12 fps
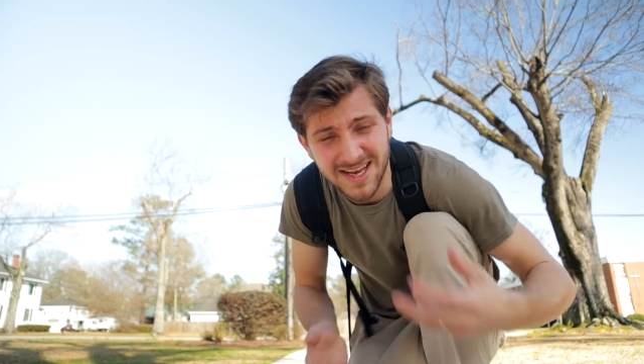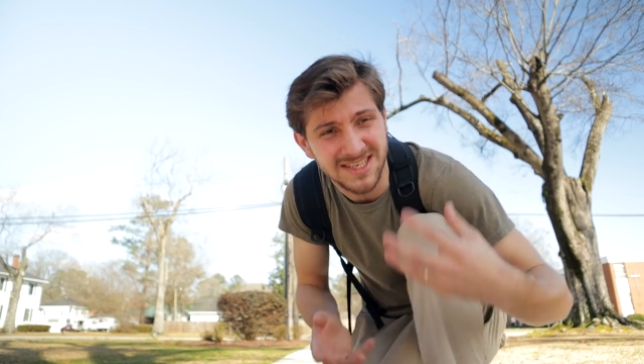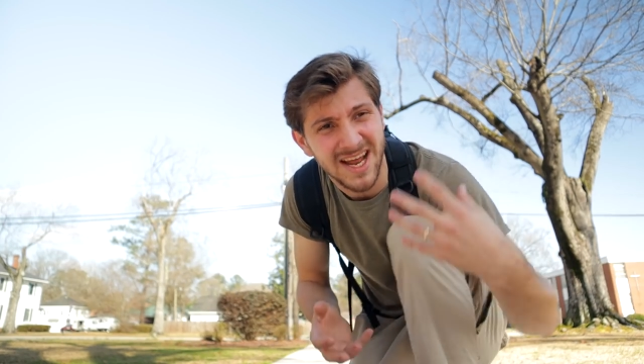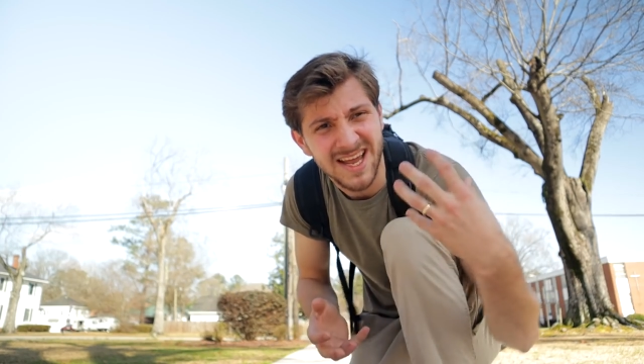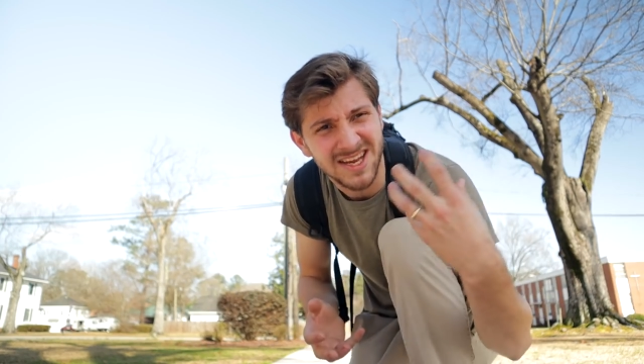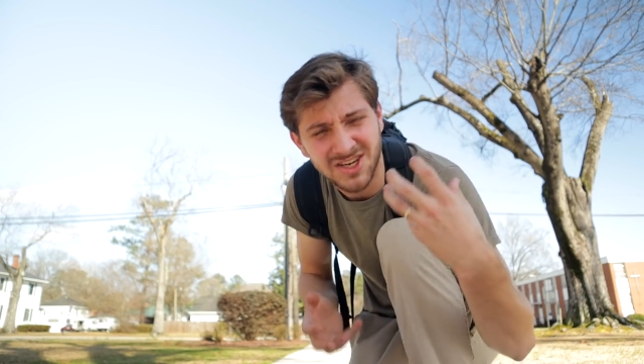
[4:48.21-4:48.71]
is
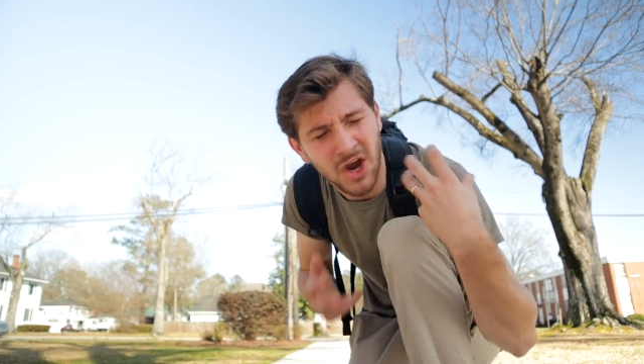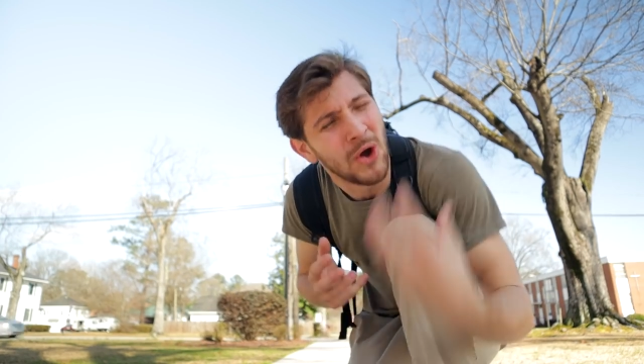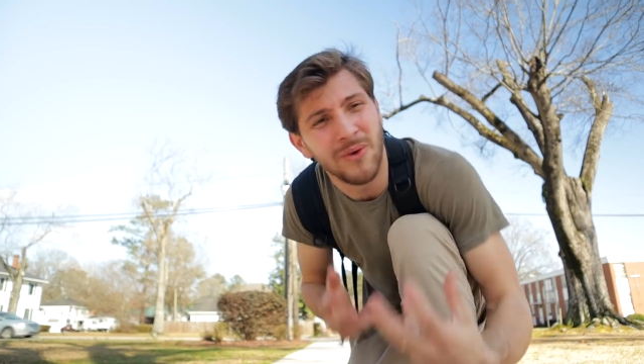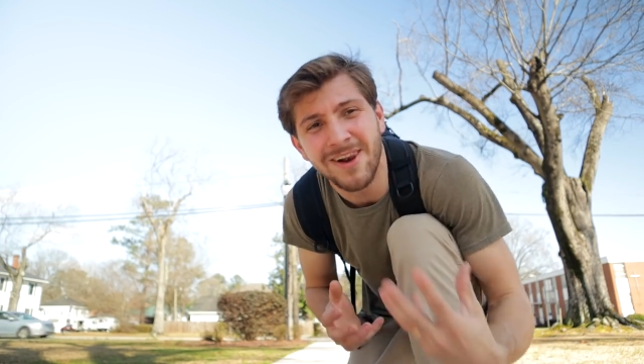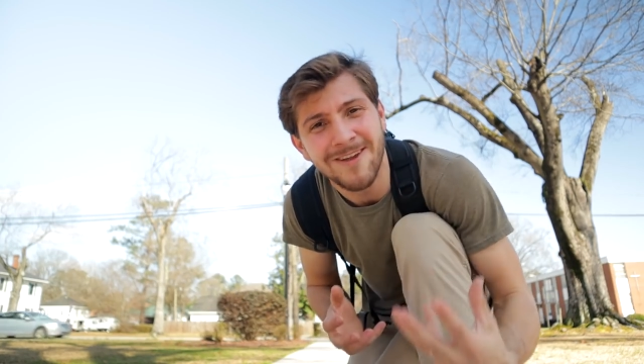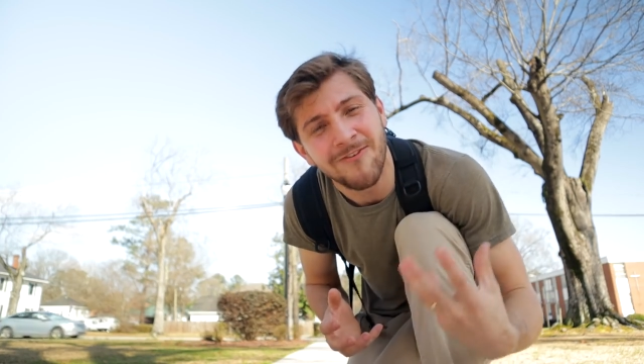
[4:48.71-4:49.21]
like
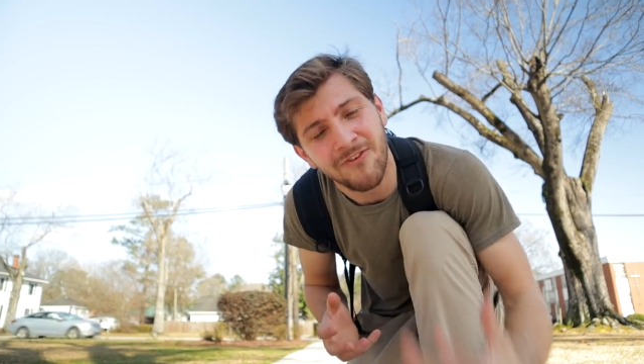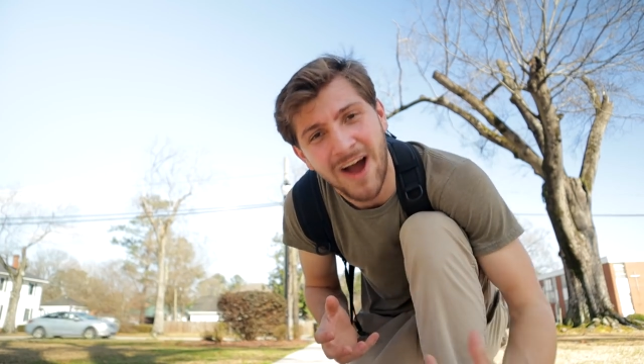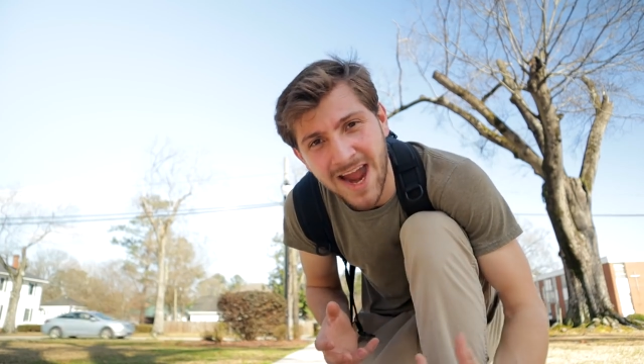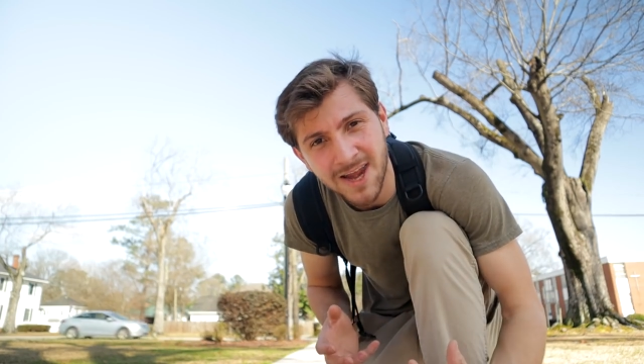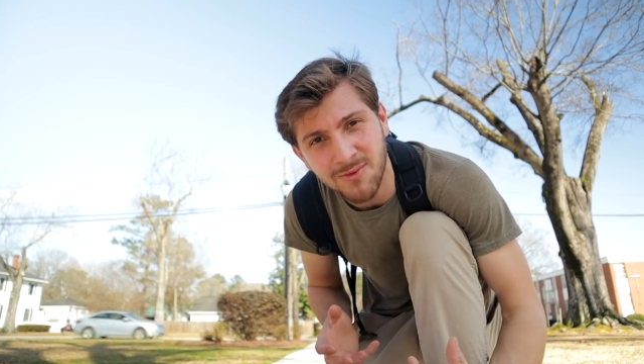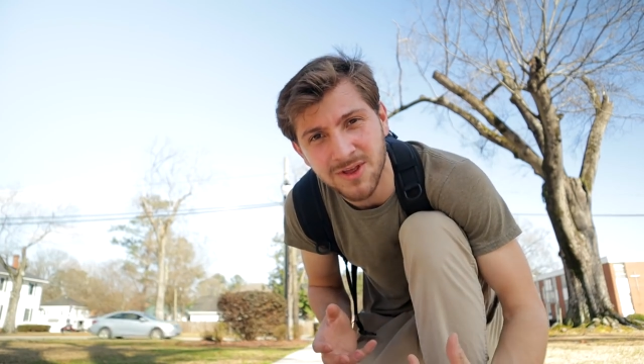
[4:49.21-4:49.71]
totally
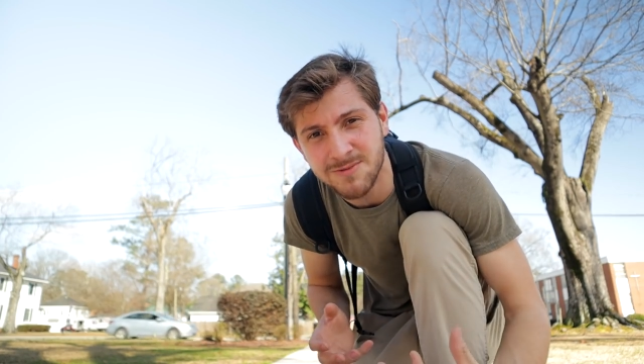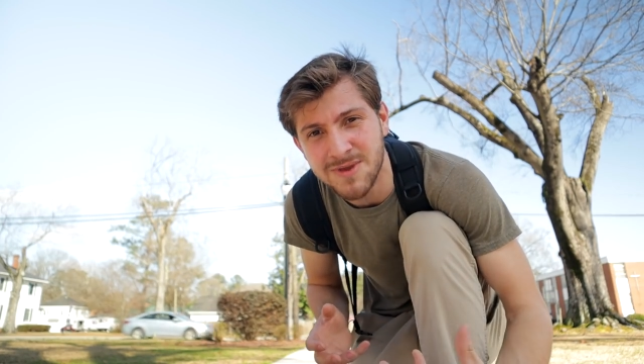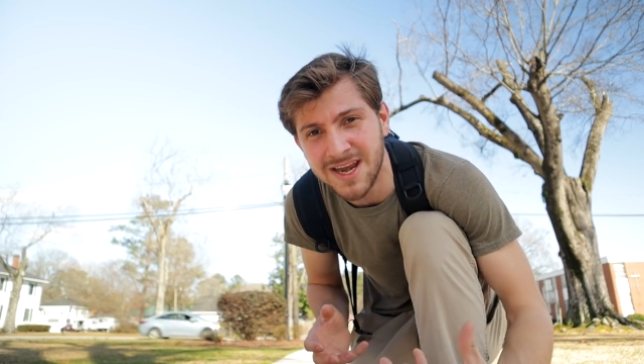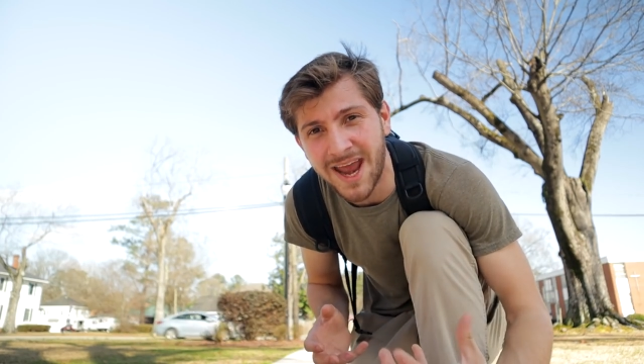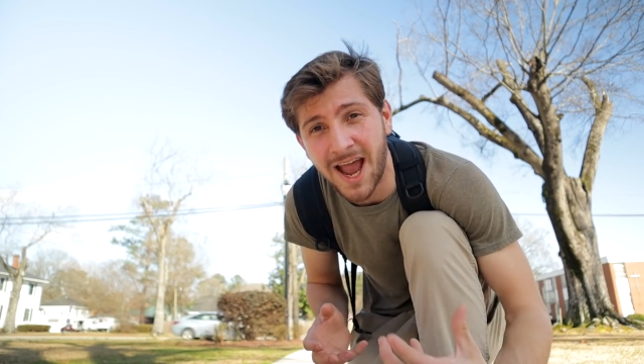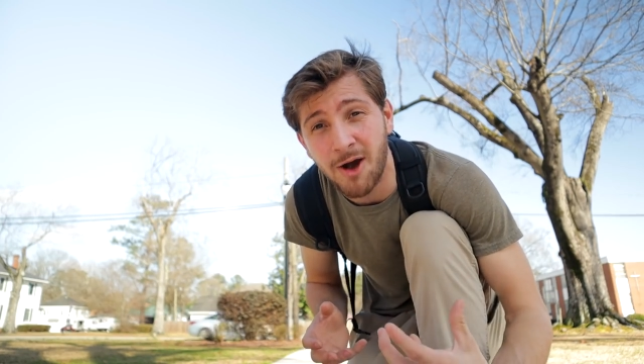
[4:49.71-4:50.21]
fine with
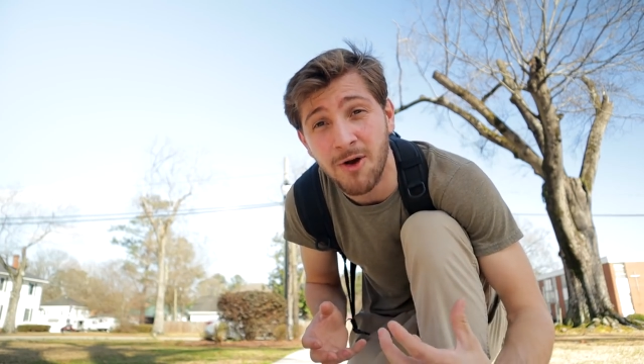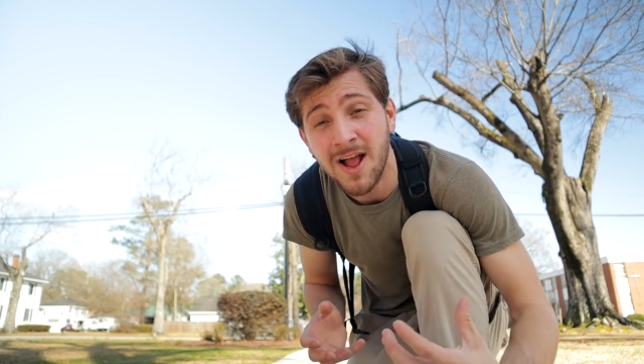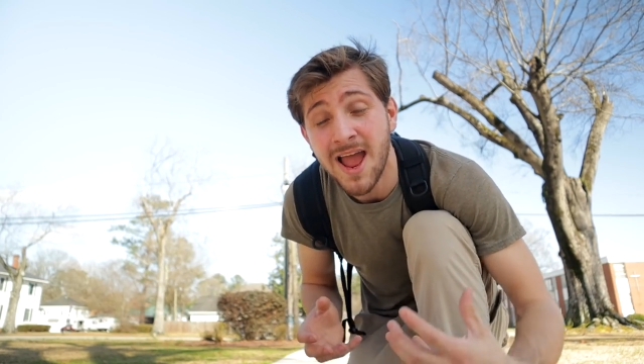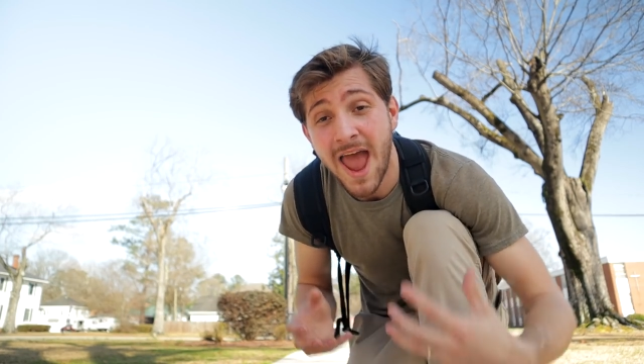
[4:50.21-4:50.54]
me now.